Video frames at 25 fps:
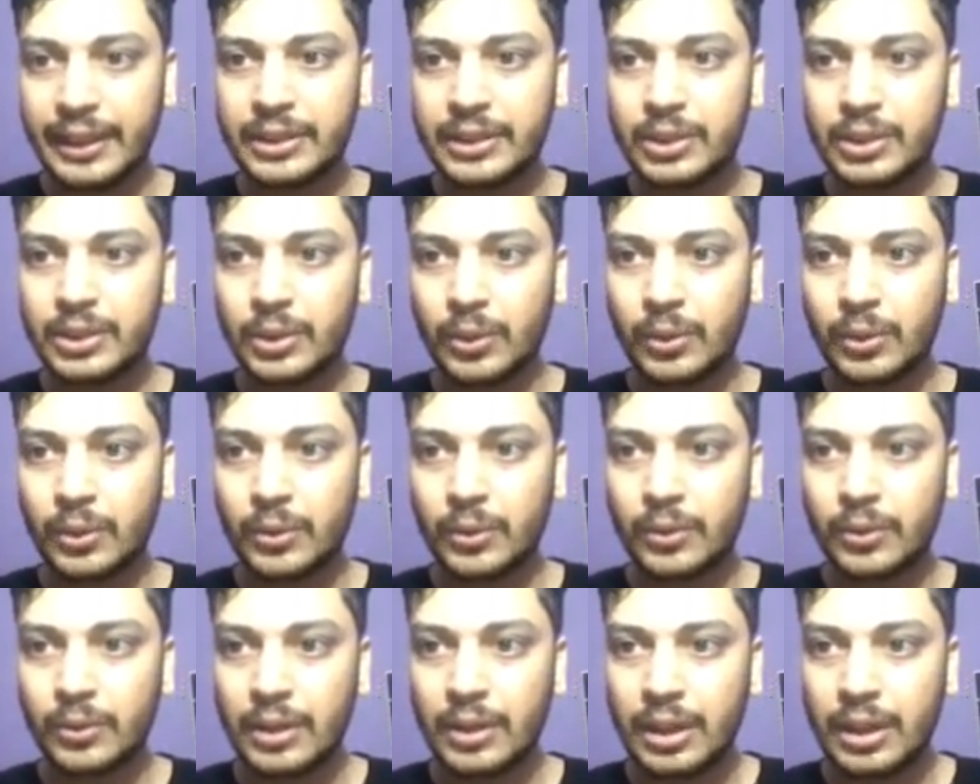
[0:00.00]

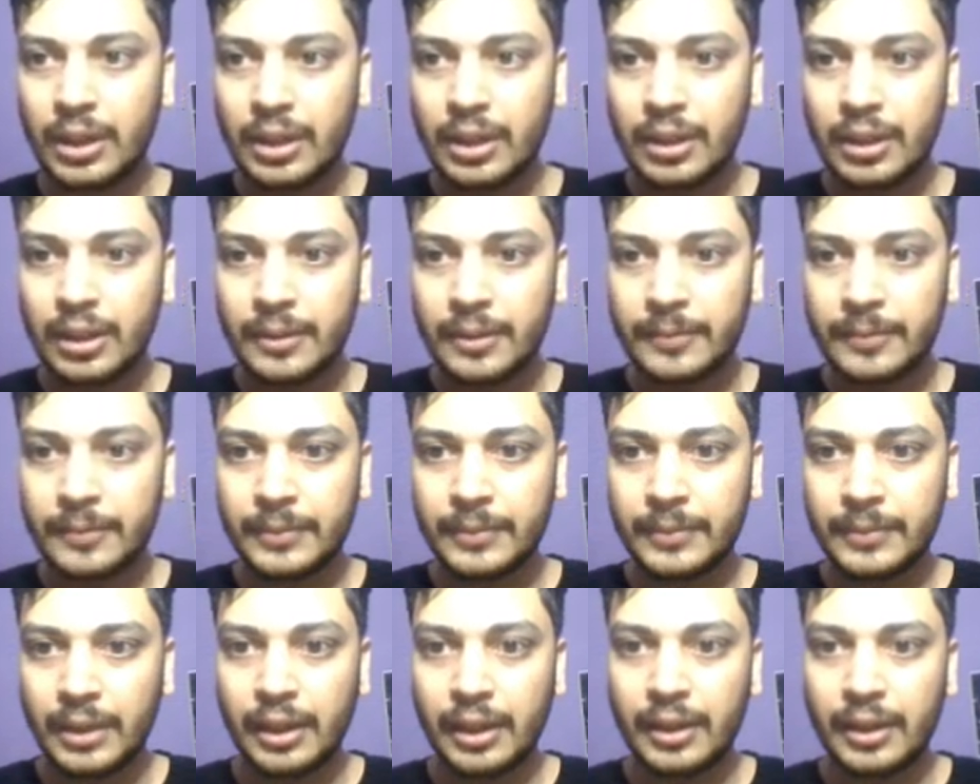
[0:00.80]
So
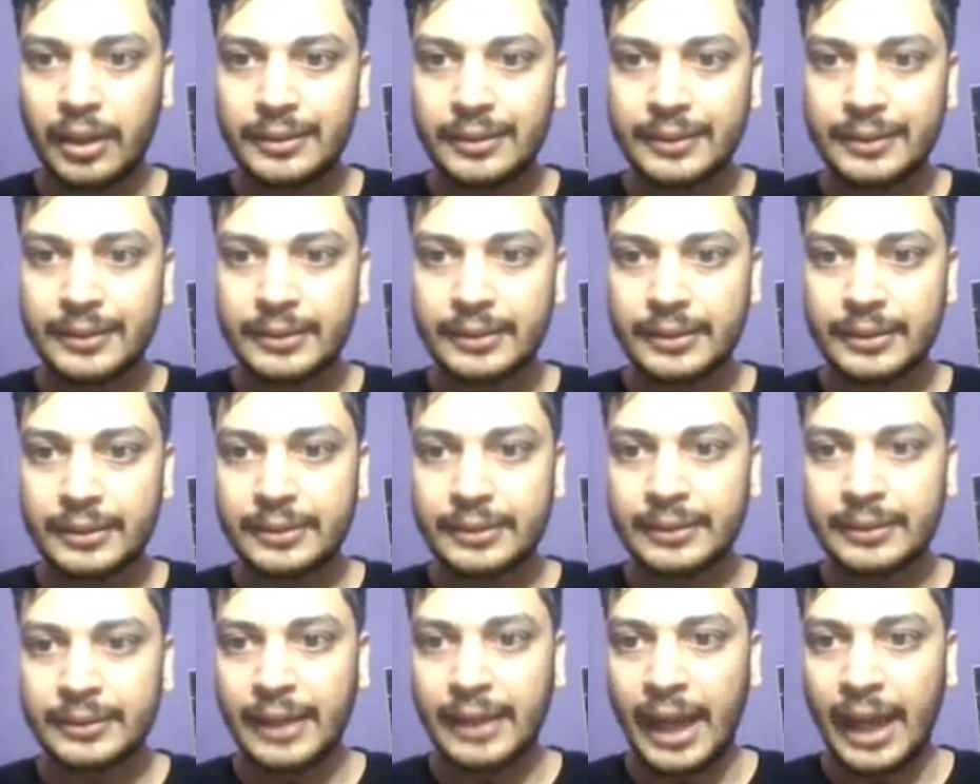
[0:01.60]
the
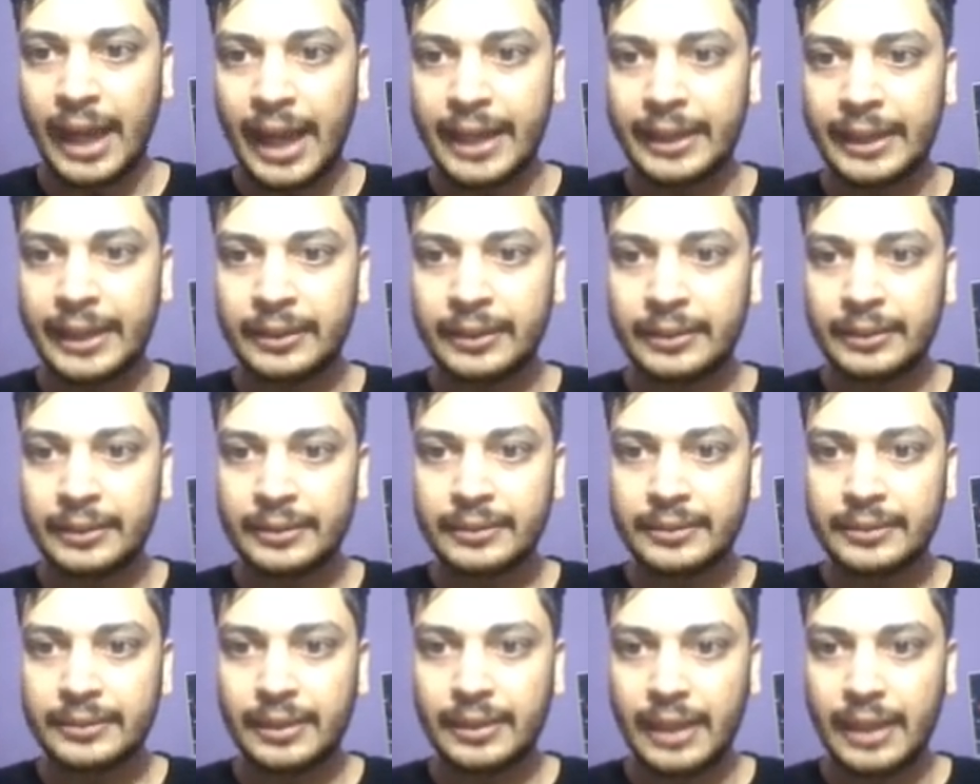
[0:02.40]
9
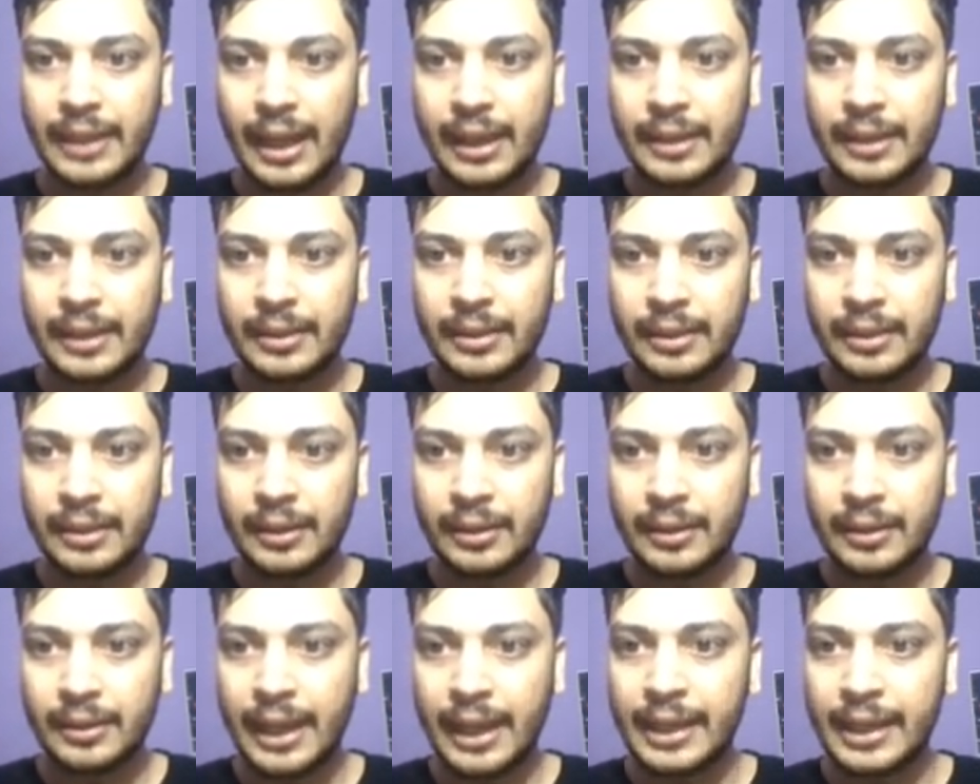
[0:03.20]

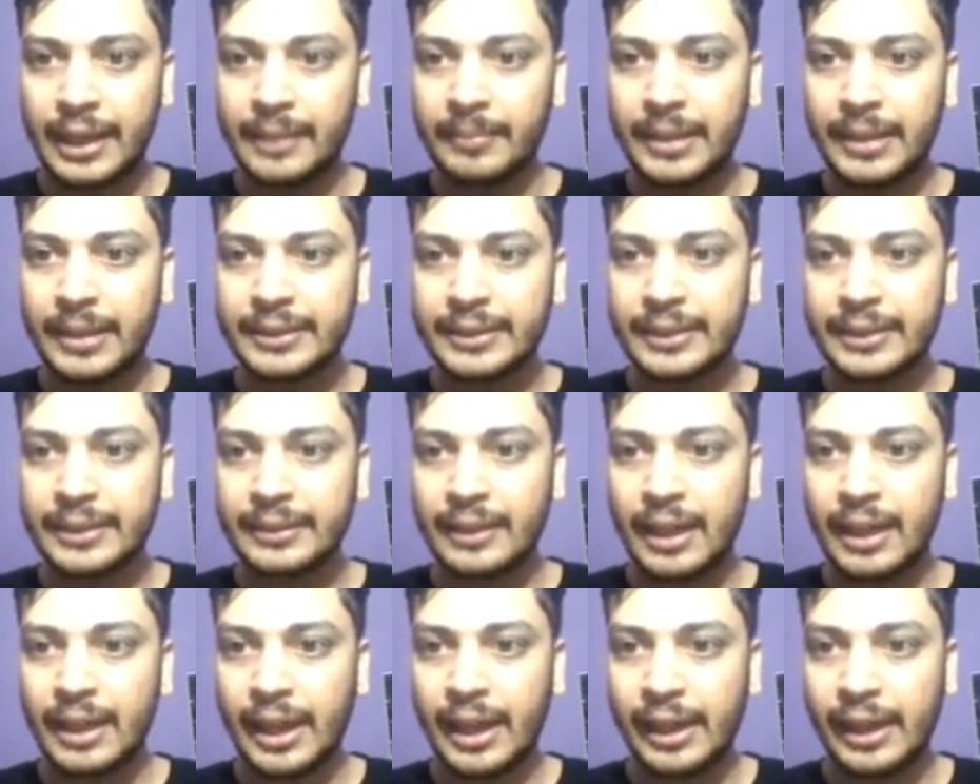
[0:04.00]
elements in
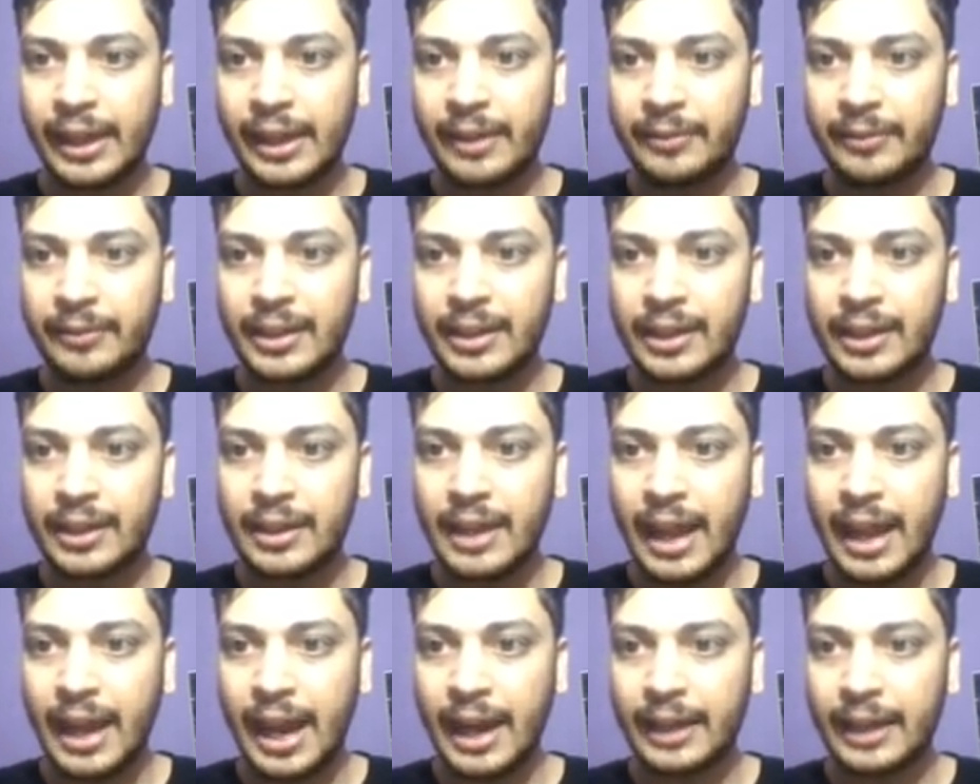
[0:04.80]
the array will
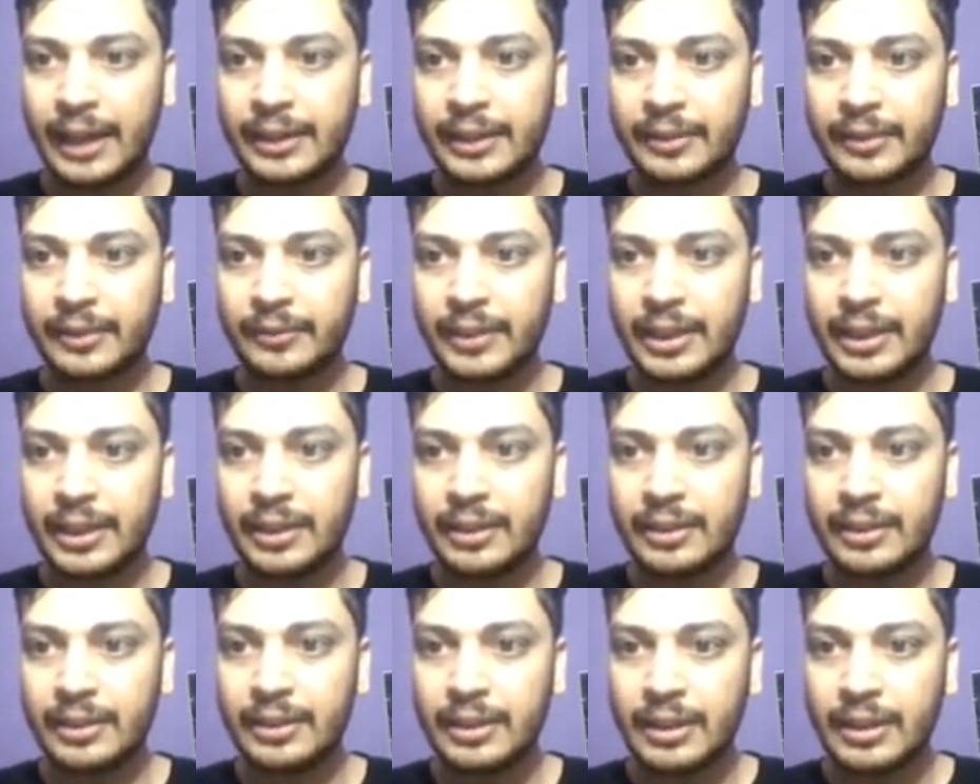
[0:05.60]

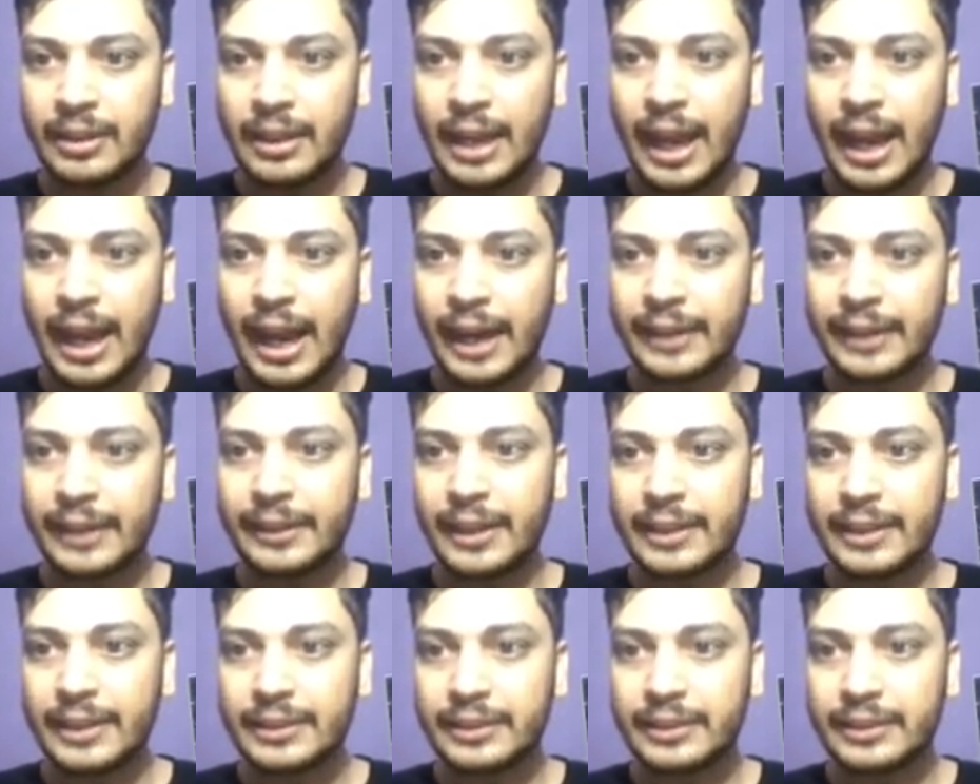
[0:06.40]
act as a